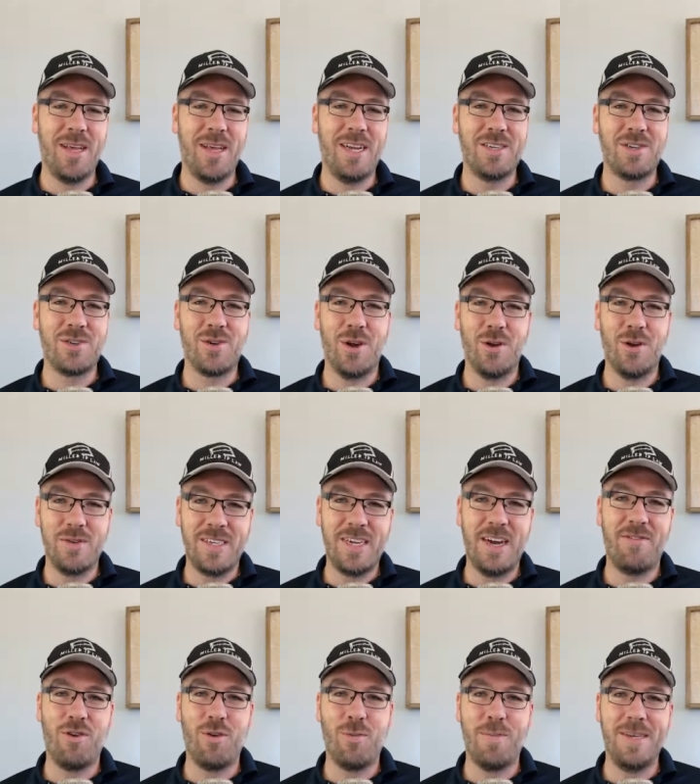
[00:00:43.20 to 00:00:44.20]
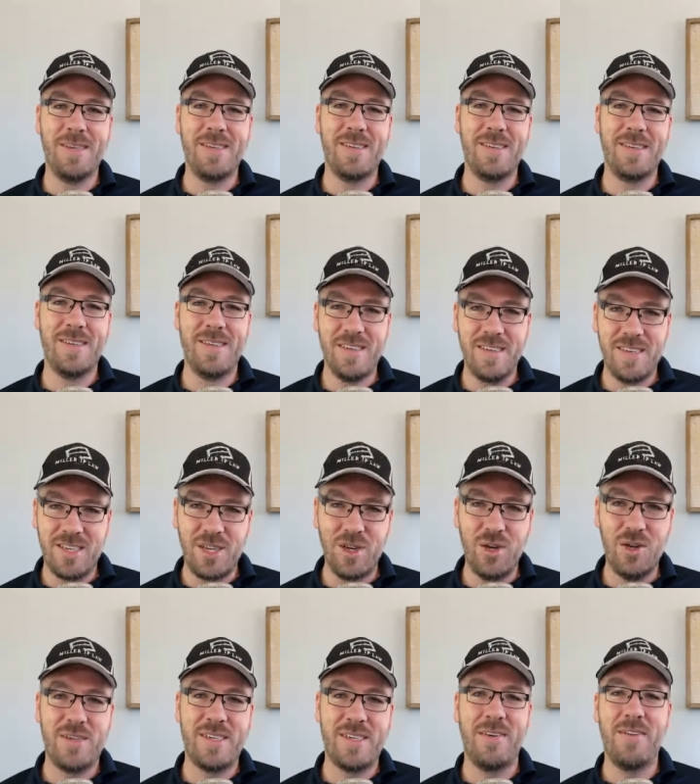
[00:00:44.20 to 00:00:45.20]
that has grown several businesses
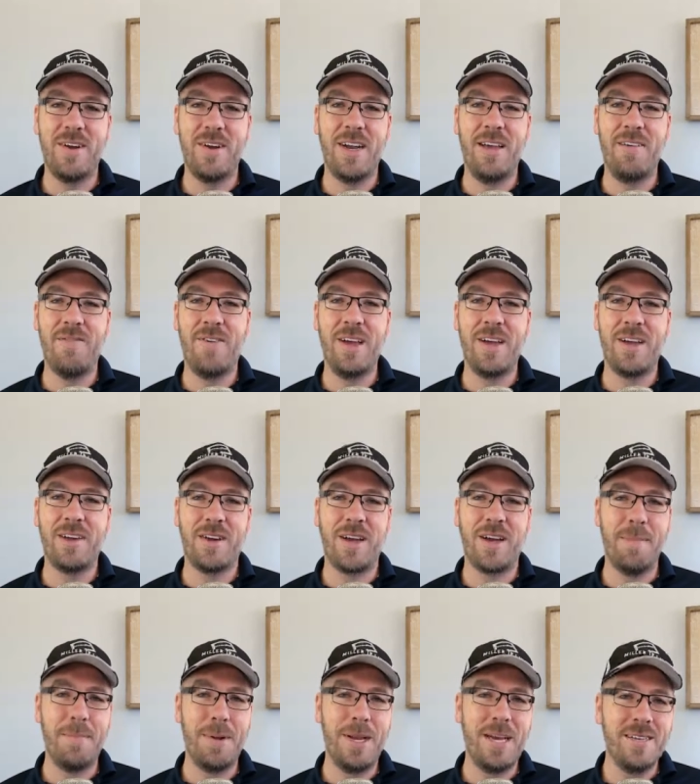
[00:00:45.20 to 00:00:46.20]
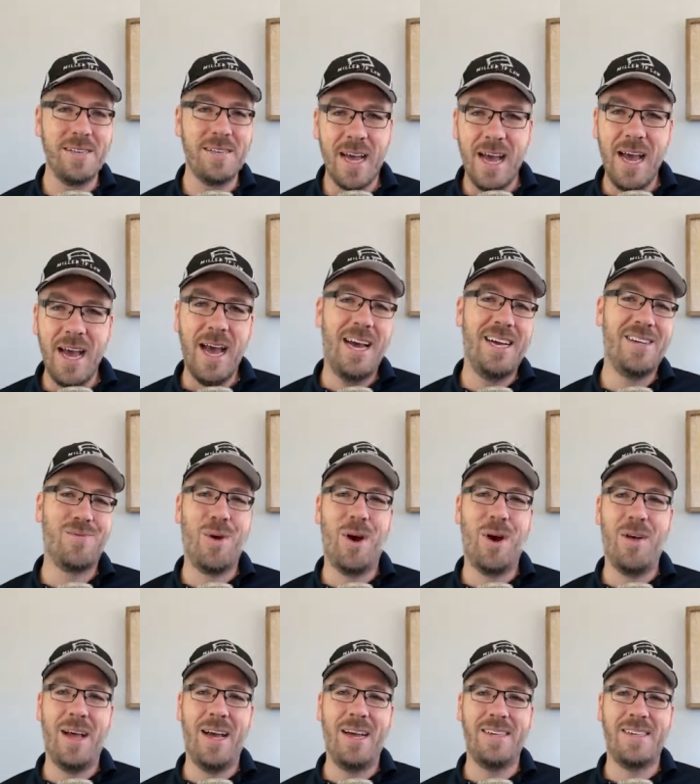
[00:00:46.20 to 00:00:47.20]
to seven and eight figure companies, as
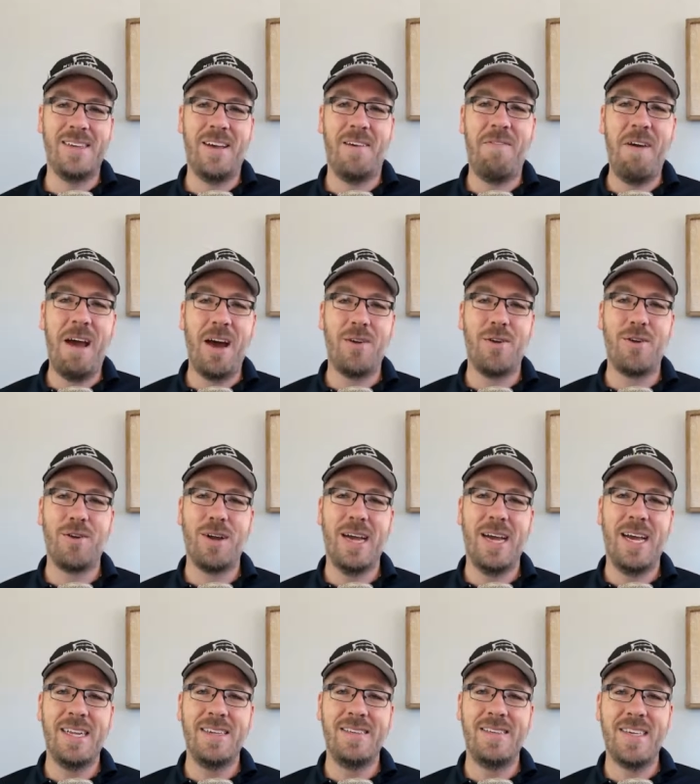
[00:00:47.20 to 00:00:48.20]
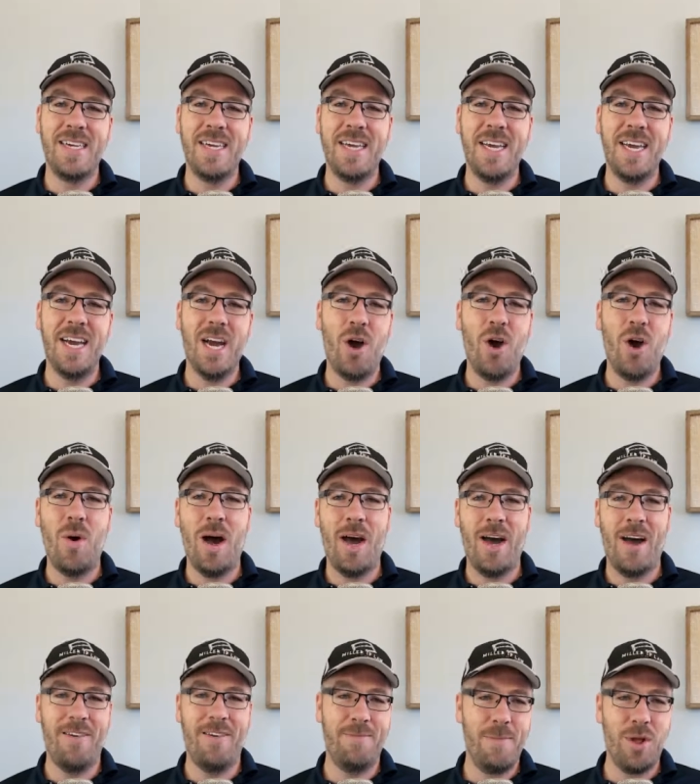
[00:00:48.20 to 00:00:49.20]
well as the founder and CEO
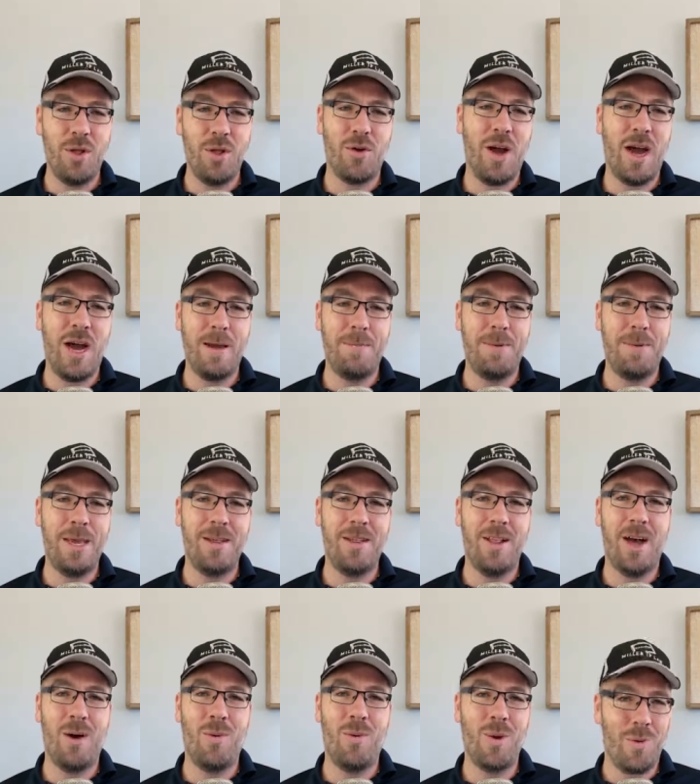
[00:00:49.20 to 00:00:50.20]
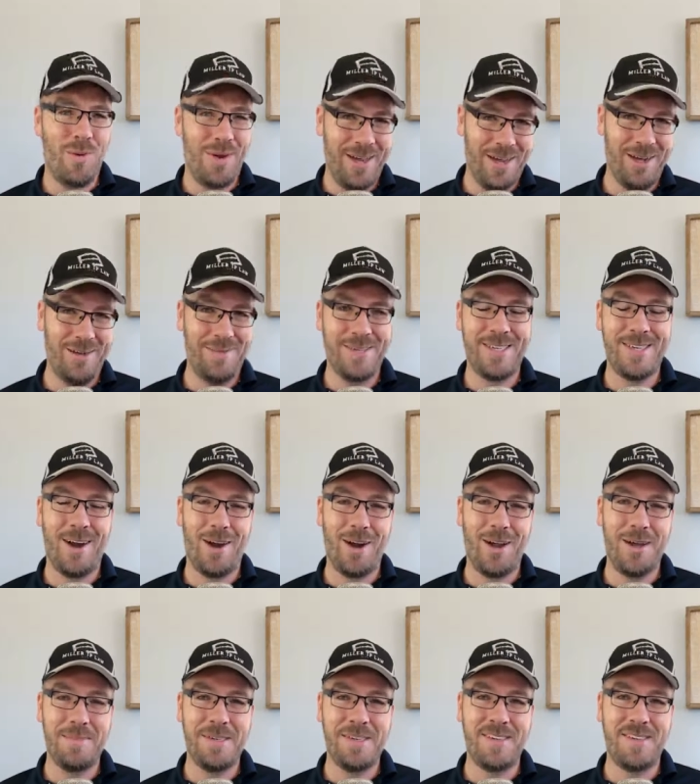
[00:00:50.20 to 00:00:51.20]
of Miller IP Law, where we help
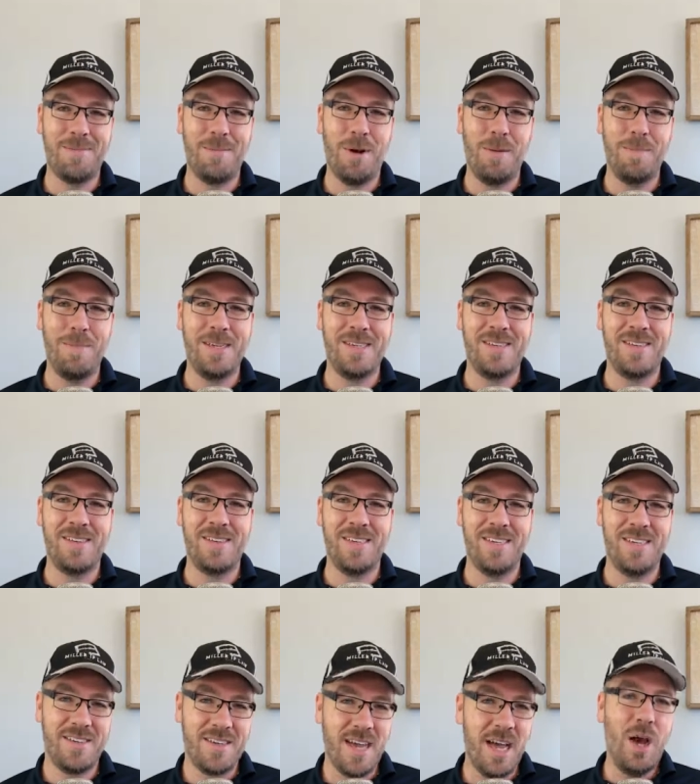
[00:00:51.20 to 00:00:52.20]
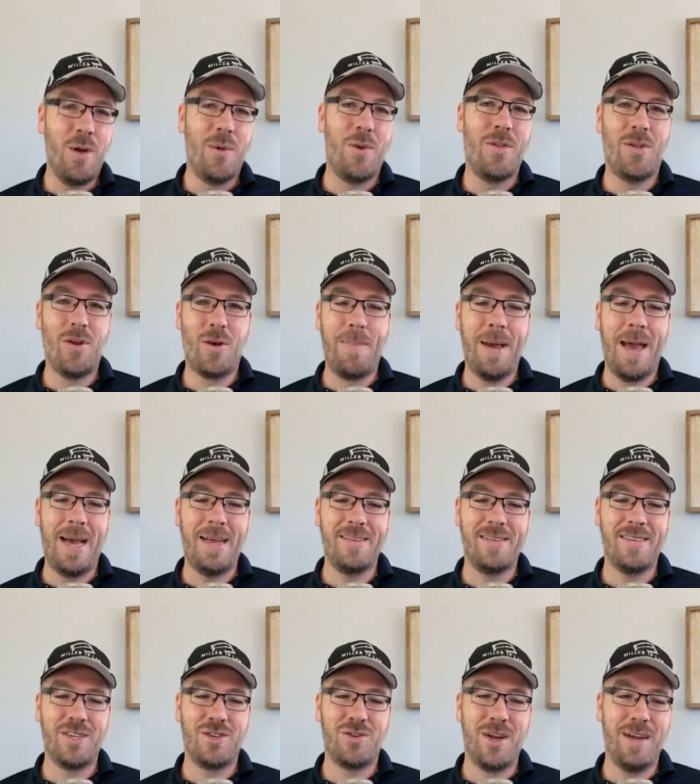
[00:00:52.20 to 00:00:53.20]
startups and small businesses with their
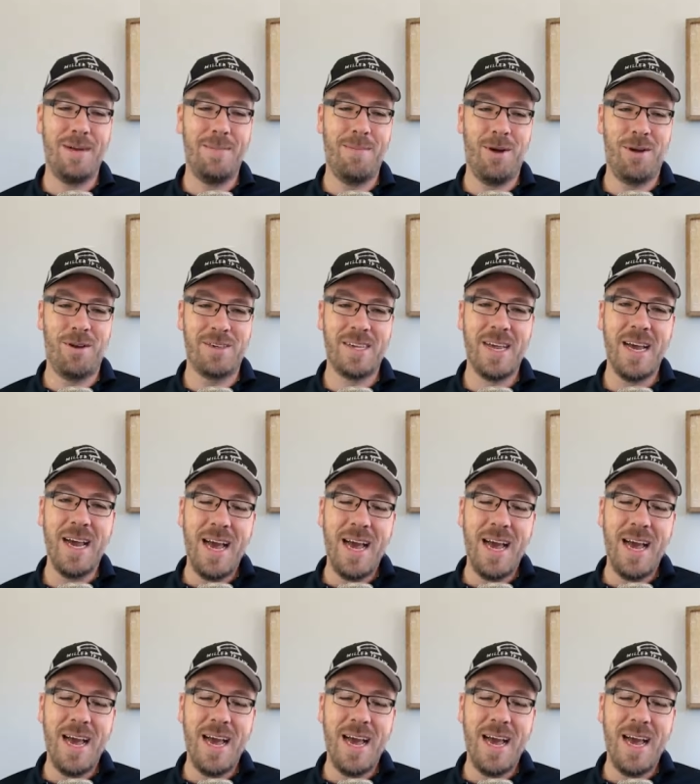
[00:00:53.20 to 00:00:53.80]
patents and trademarks.